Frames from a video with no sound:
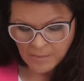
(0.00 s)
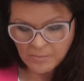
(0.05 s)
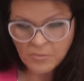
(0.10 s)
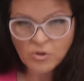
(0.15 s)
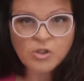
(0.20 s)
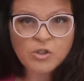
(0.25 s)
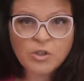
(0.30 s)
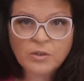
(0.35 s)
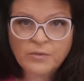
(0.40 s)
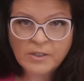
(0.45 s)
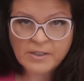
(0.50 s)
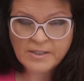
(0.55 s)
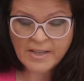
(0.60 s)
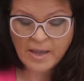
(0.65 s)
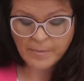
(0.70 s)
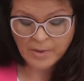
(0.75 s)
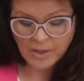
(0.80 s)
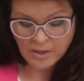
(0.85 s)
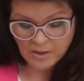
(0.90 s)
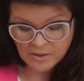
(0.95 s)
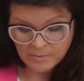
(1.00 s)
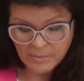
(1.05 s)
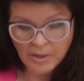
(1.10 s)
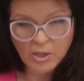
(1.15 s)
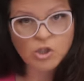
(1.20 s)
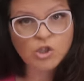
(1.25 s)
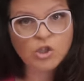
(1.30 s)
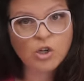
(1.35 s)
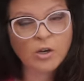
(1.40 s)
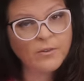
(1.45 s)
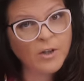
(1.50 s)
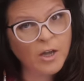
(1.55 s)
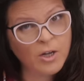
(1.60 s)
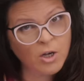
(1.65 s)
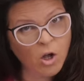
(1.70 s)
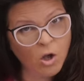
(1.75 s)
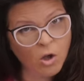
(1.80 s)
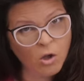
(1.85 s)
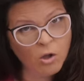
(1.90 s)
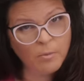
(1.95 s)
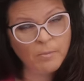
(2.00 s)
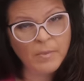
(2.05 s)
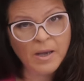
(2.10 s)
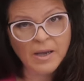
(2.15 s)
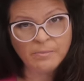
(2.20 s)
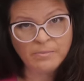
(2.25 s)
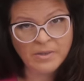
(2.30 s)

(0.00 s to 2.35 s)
I'm sort of examining this, making sure I've got all my